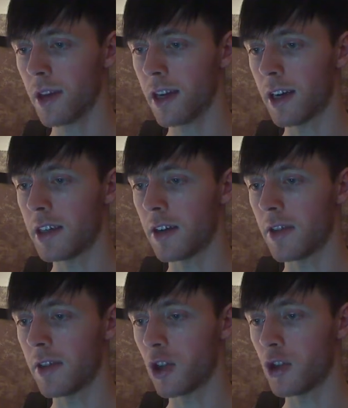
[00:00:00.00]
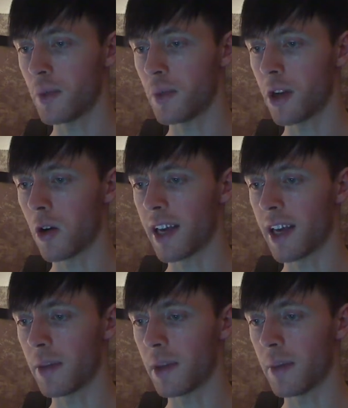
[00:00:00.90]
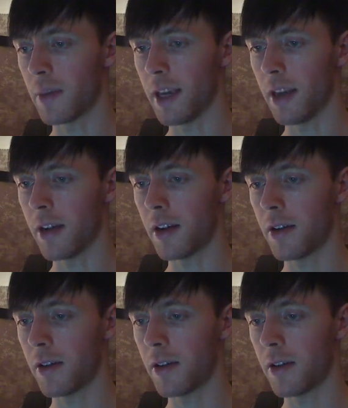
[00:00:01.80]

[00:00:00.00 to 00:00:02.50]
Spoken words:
The idea of the judgment already having been made.